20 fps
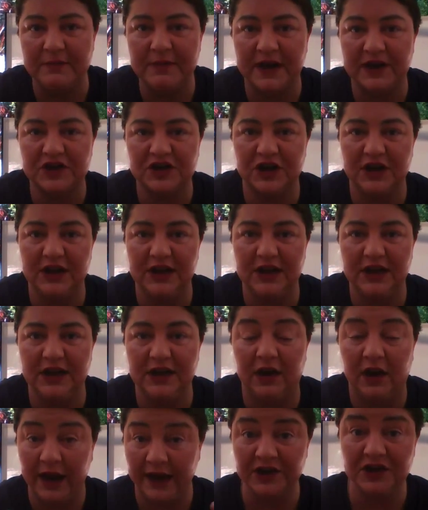I
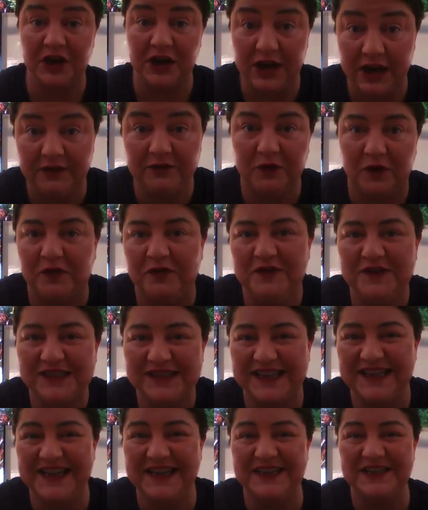actually live
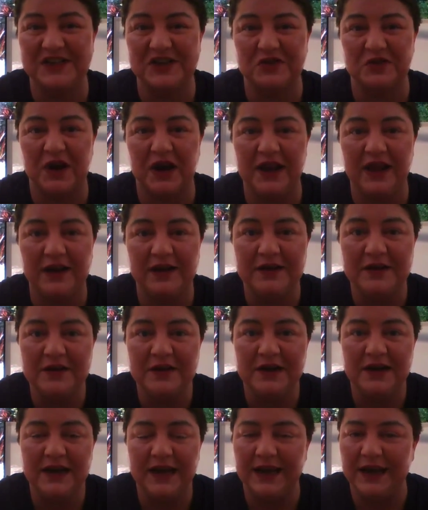obviously in Australia,
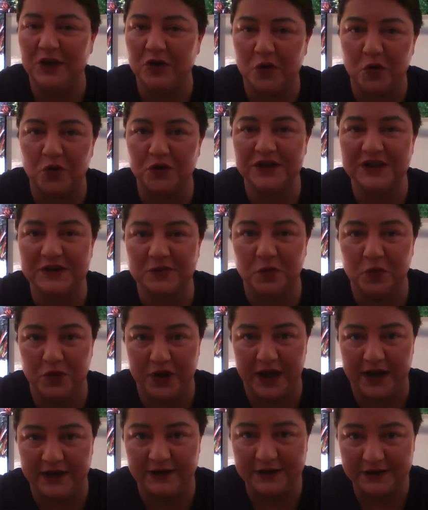in gorgeous
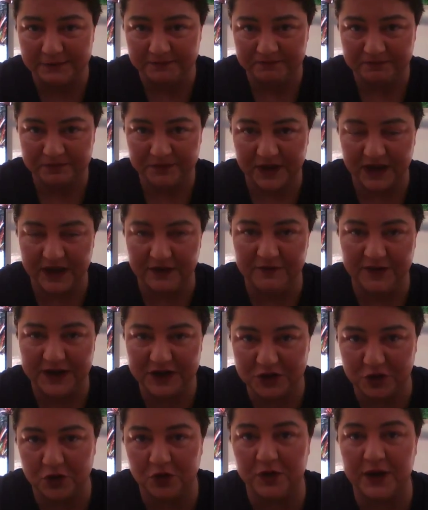Woodend in
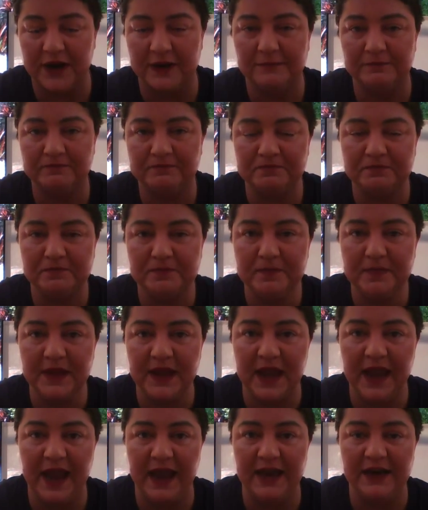Victoria.
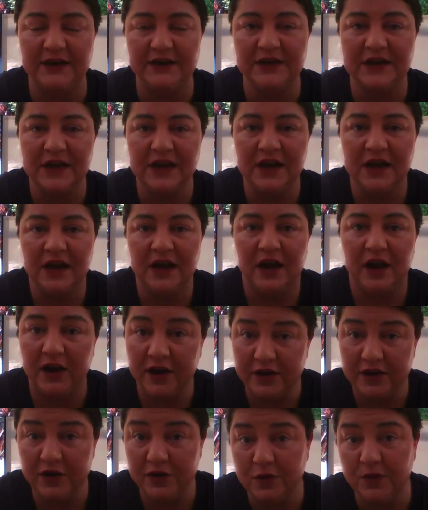And
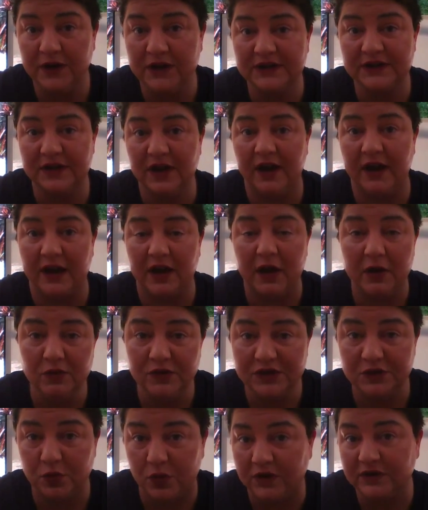I know what it's like. I
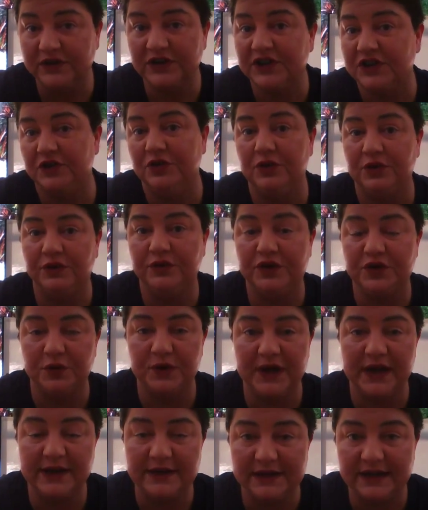was once you,
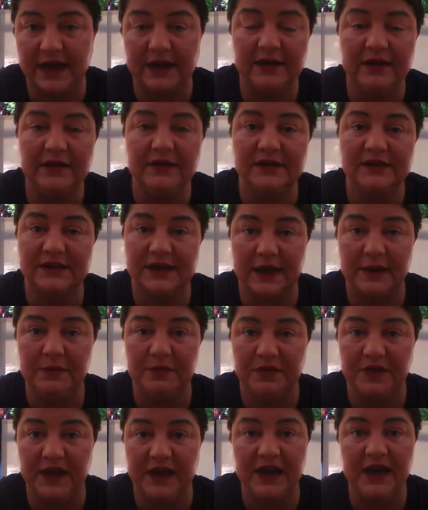doing exactly the same
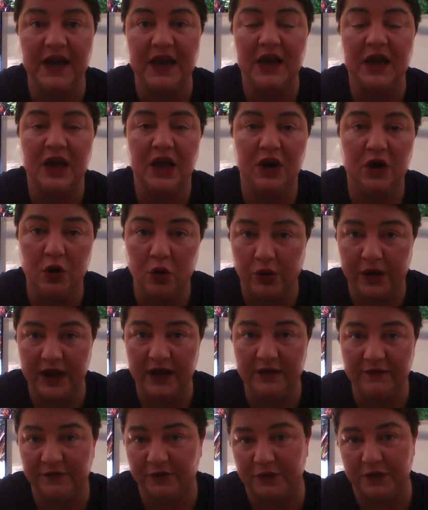thing,
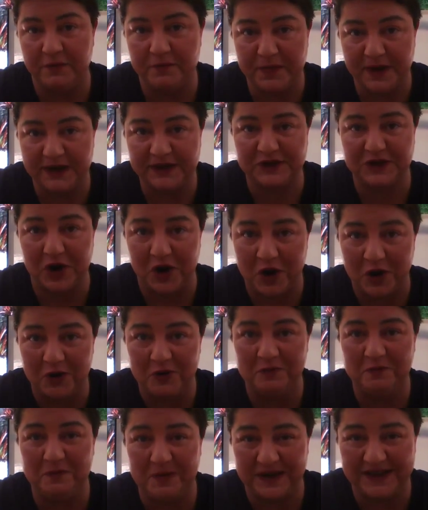looking for the best
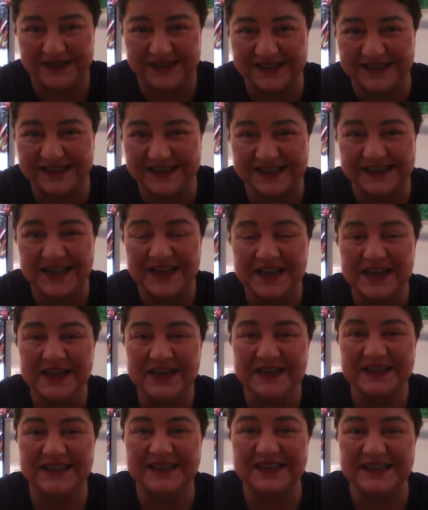home business
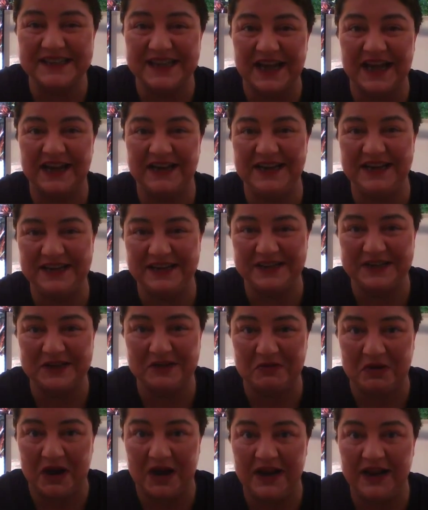to start in
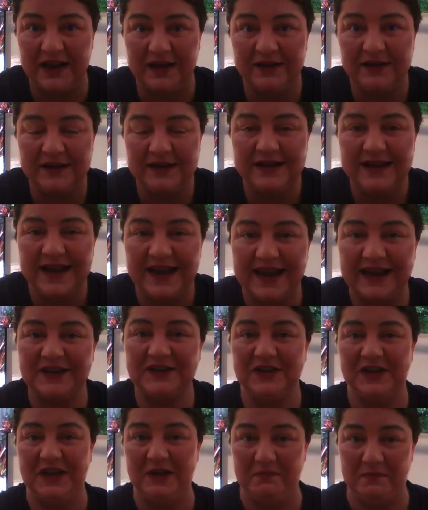Australia.
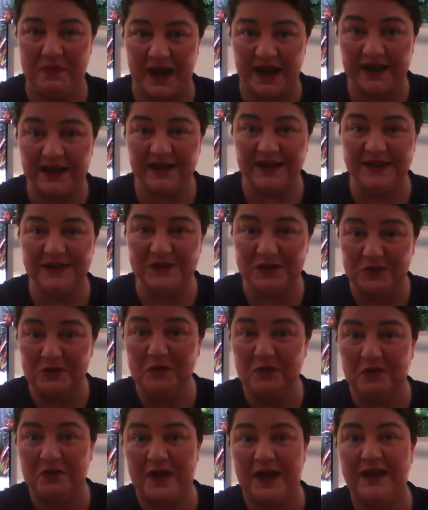Actually, back in
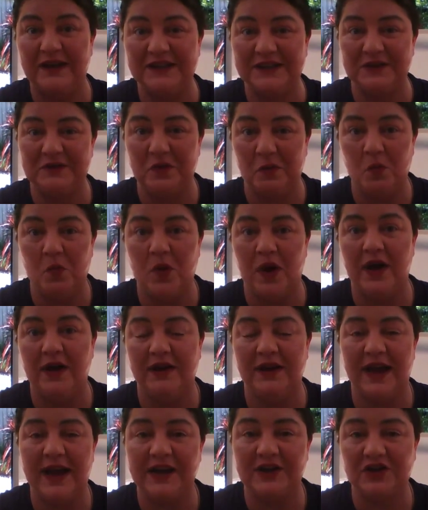2001,
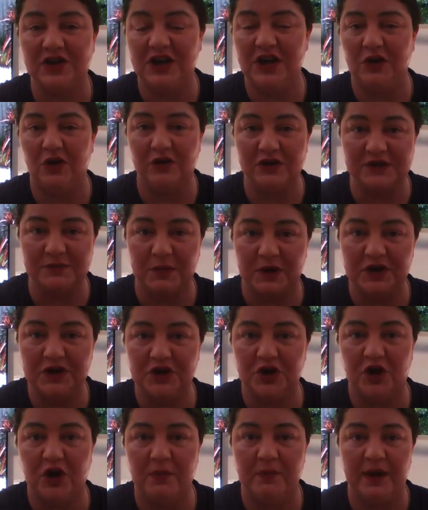I actually lost my
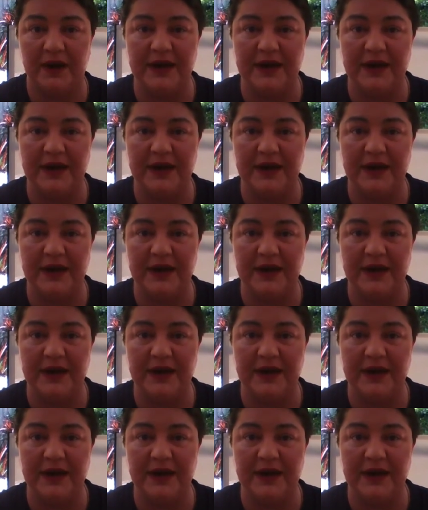job.